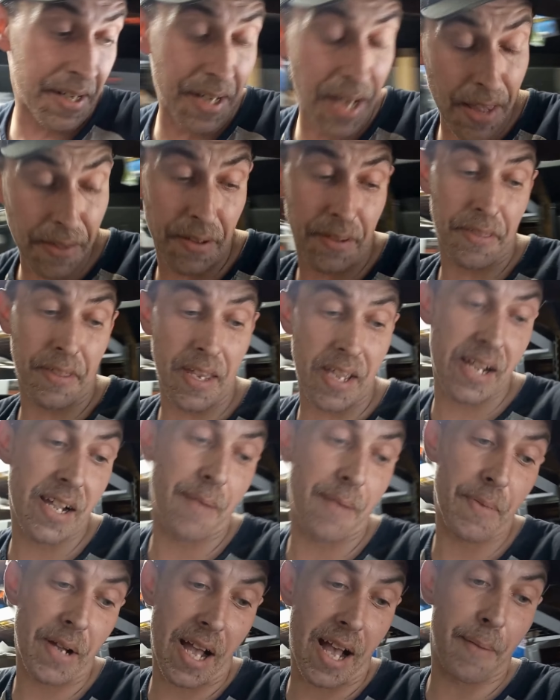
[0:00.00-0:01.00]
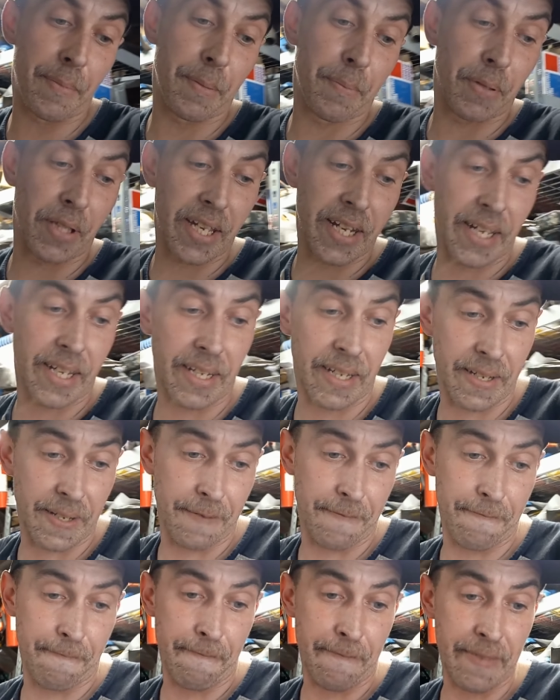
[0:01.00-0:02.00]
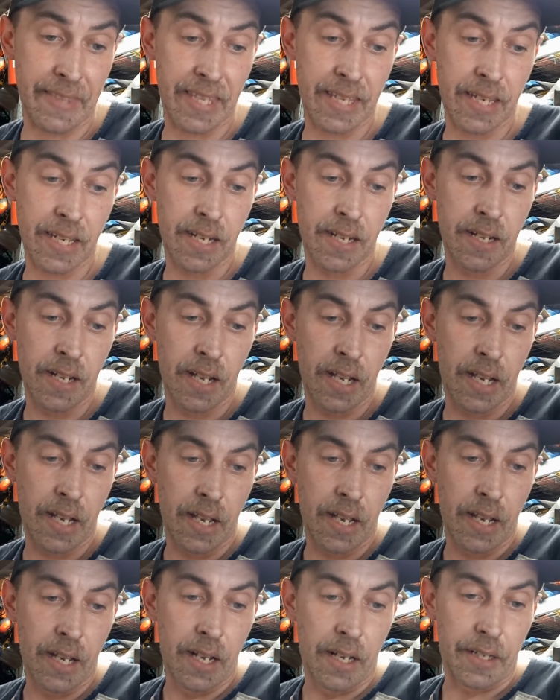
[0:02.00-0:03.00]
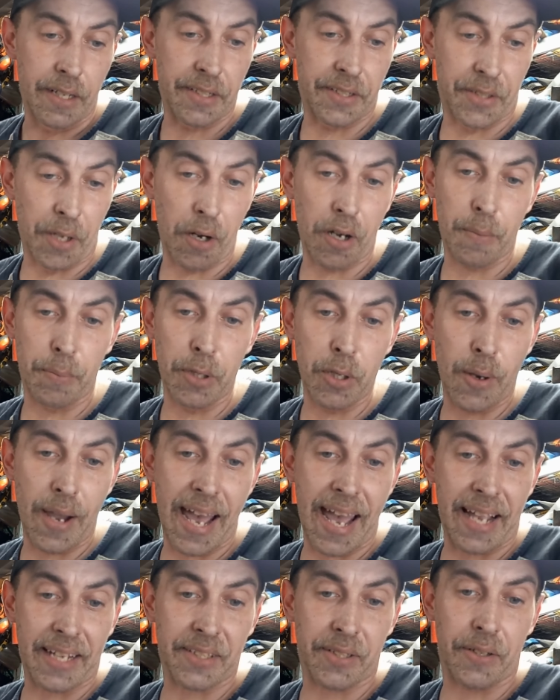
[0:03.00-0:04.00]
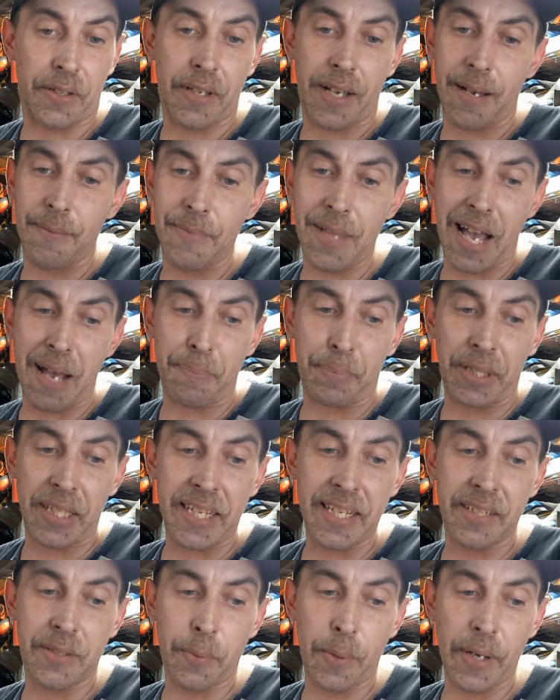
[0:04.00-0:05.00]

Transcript: another thing I'm contemplating is DuraBlue axle. I'm not pleased